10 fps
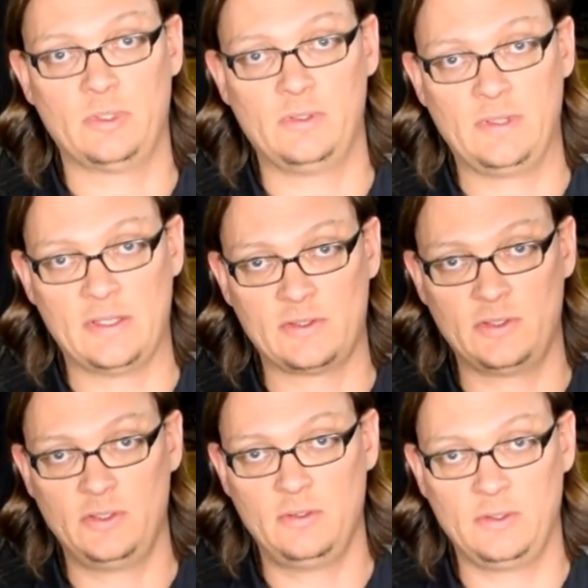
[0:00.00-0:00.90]
the
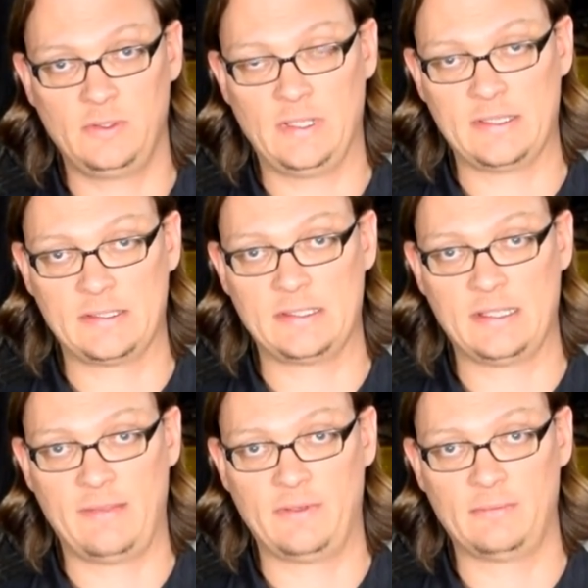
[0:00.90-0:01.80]
2002 to
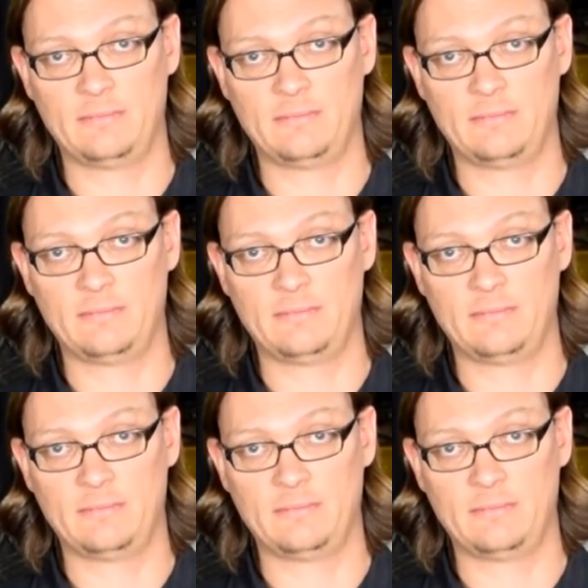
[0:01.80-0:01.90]
2007